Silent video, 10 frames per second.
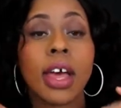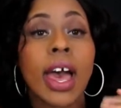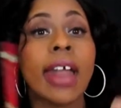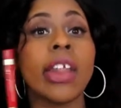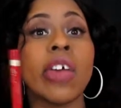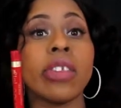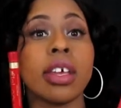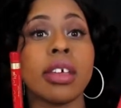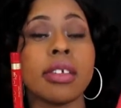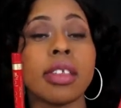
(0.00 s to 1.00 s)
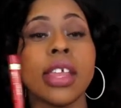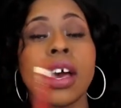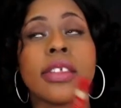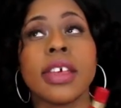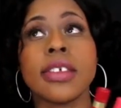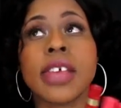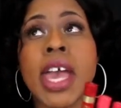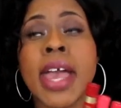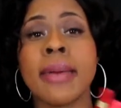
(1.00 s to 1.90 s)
I love these. Now these came